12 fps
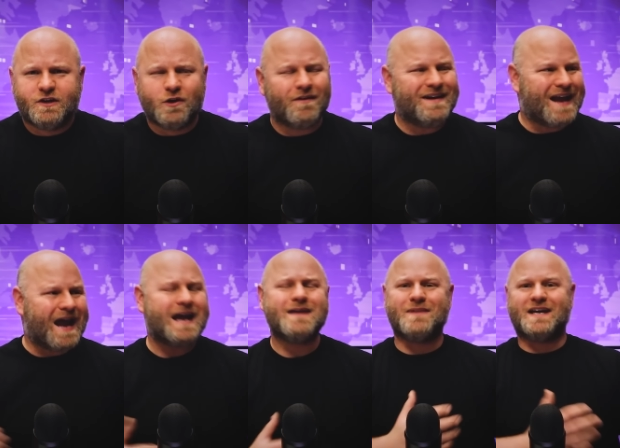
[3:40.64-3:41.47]
Your
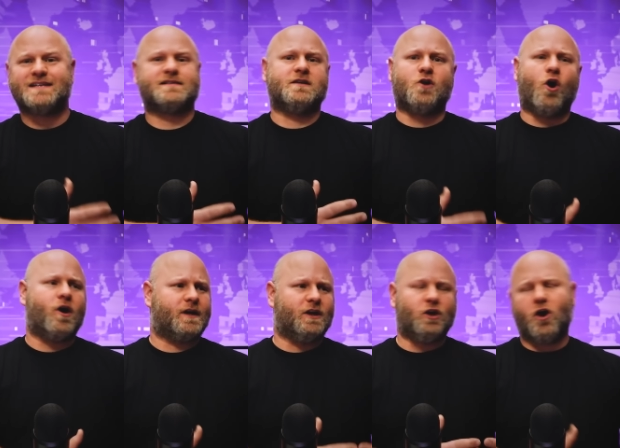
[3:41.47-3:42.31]
name isn't
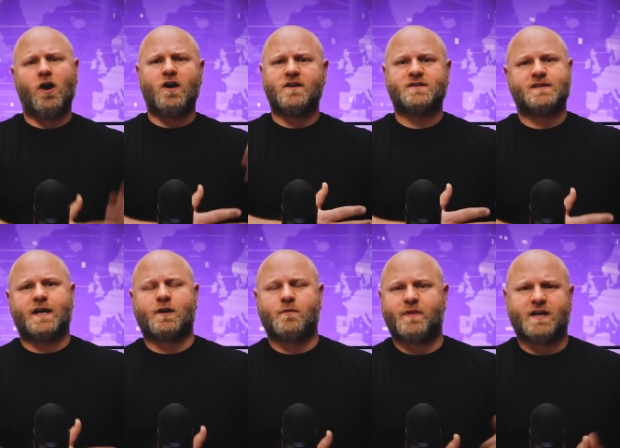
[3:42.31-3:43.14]
on laws
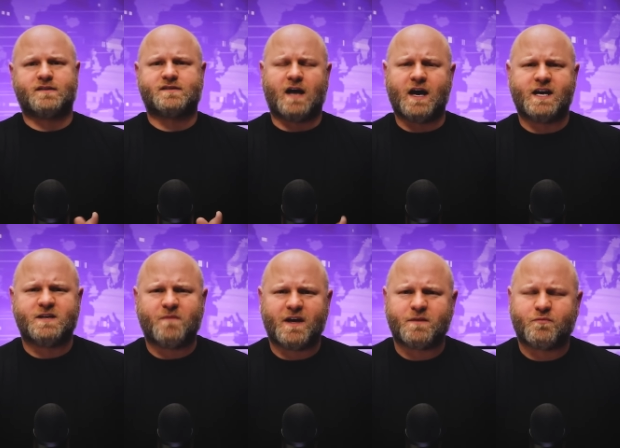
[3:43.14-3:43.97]
that are being
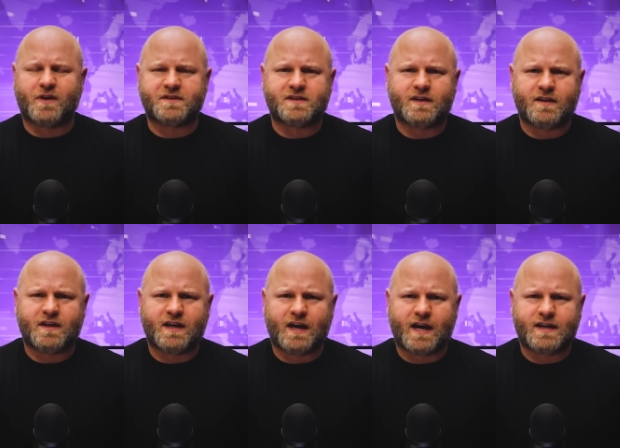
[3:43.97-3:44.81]
signed by the President of
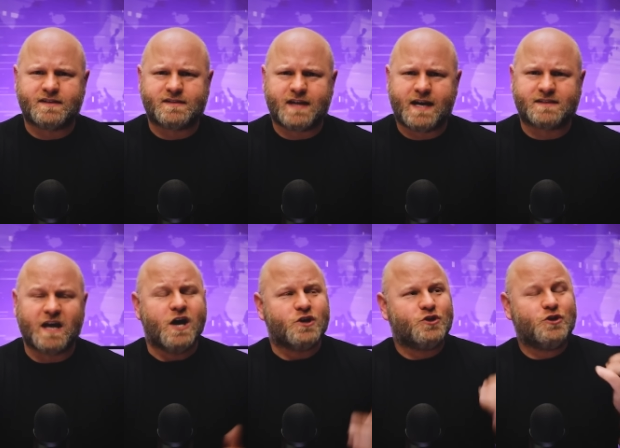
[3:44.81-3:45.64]
the United States.
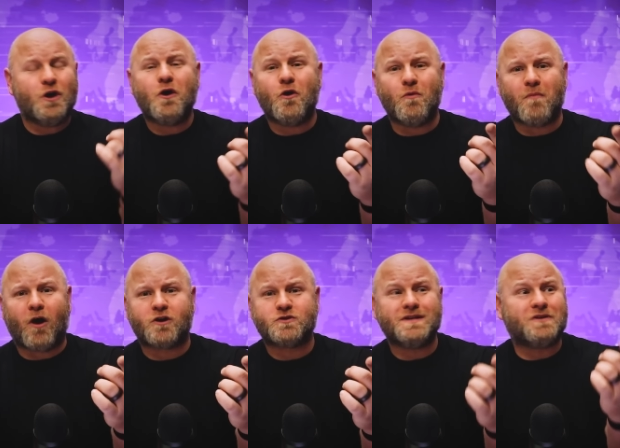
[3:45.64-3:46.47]
You,
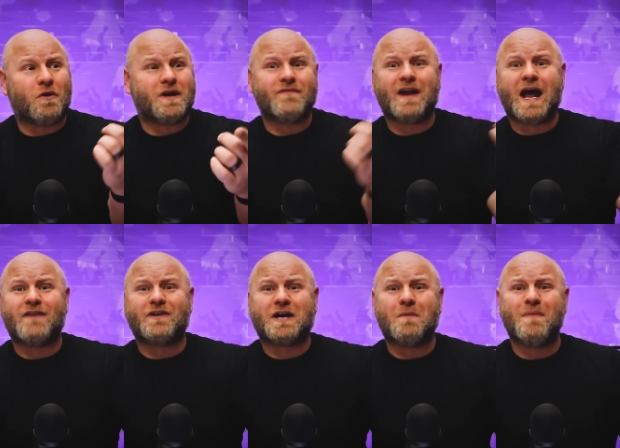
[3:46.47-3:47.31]
Marjorie, don't even
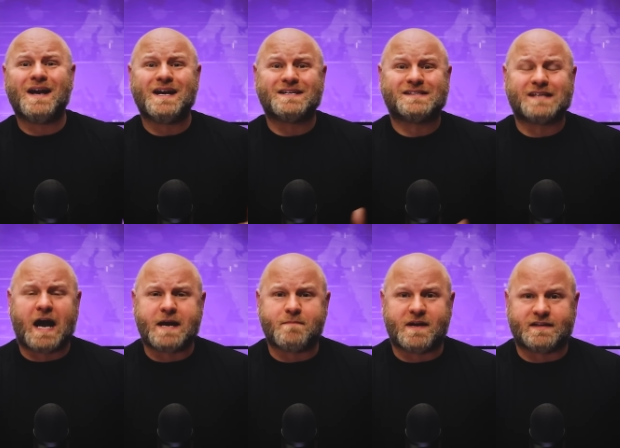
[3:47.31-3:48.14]
have a committee
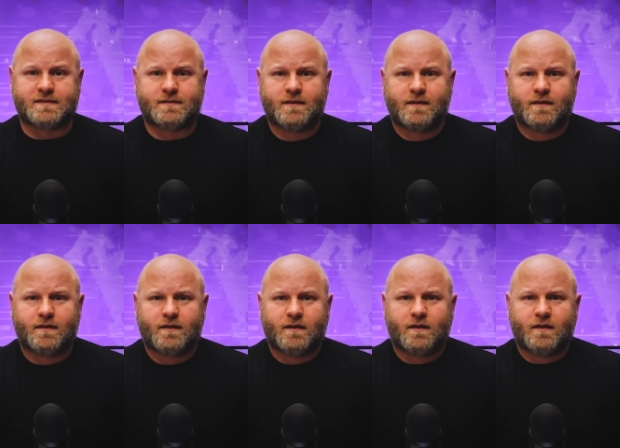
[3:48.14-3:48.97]
assignment.
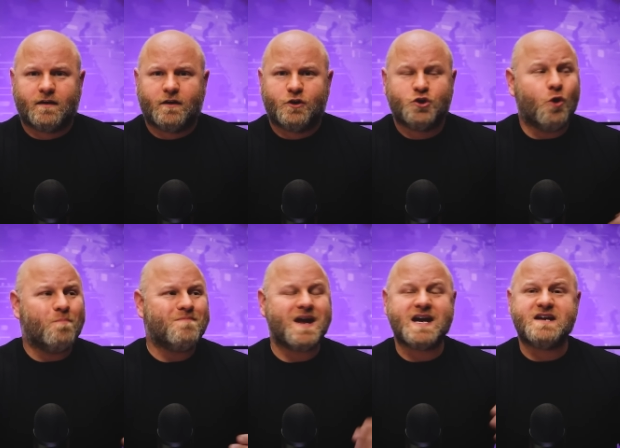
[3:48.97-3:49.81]
You
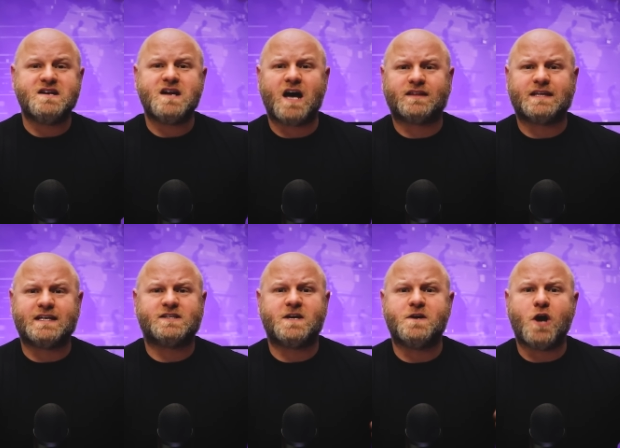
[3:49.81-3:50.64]
mean
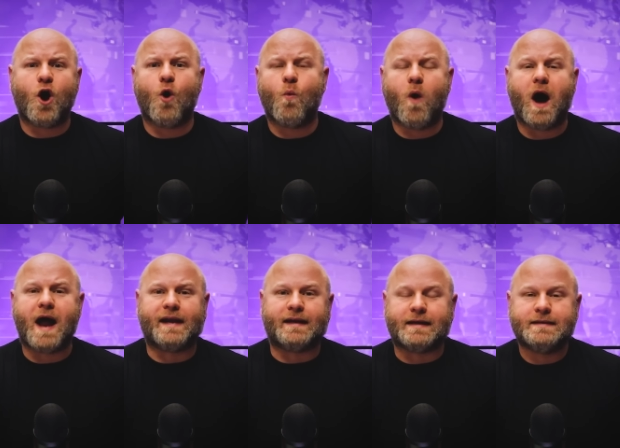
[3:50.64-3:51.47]
nothing to no
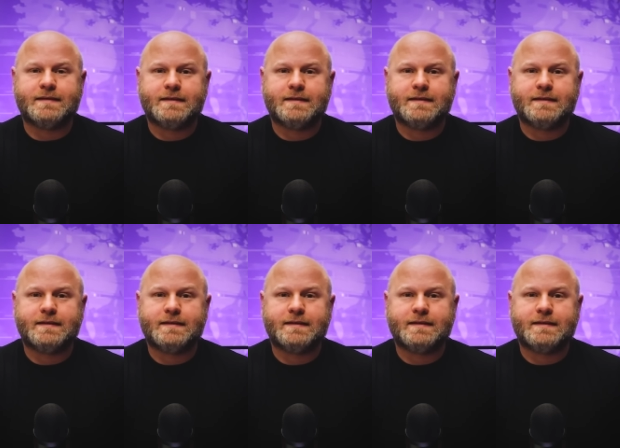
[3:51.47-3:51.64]
one.